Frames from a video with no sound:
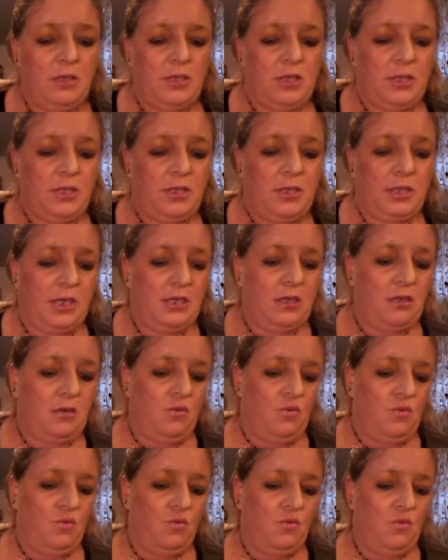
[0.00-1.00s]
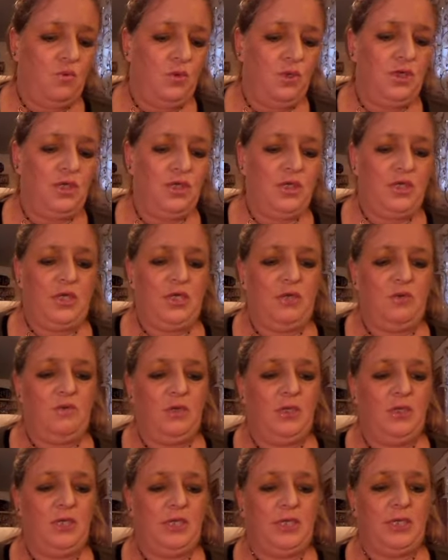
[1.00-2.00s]
It's like really,
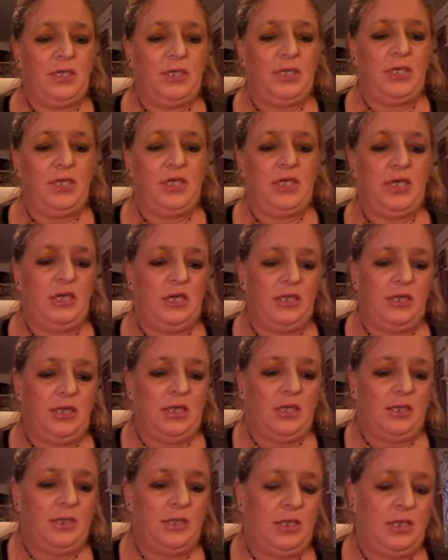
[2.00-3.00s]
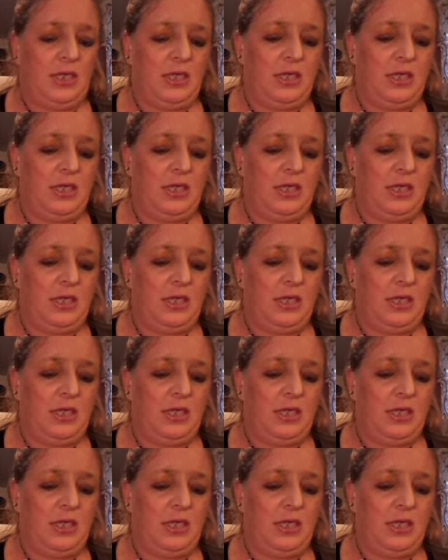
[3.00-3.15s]
really sticky on the outside.